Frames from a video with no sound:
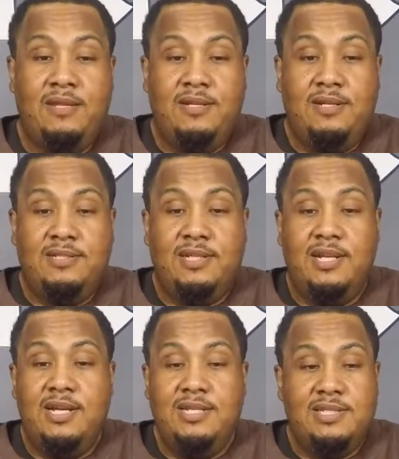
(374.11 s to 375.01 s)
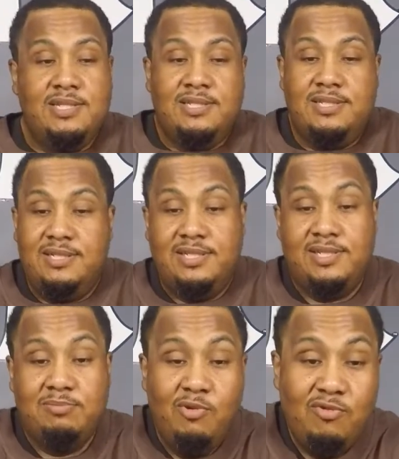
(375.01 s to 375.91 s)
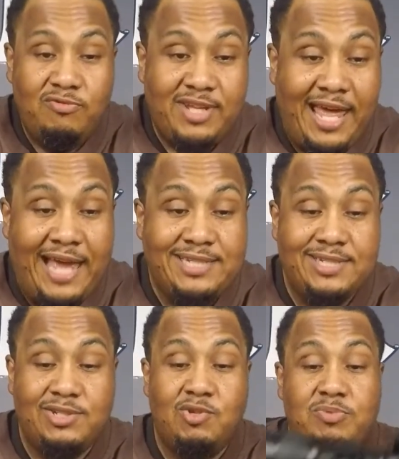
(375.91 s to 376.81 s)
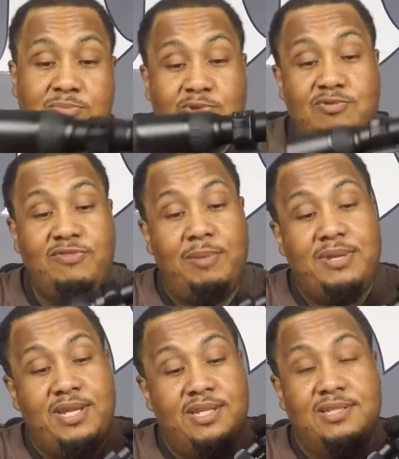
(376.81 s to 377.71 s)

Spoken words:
The gun is smooth. The action is super smooth. I mean,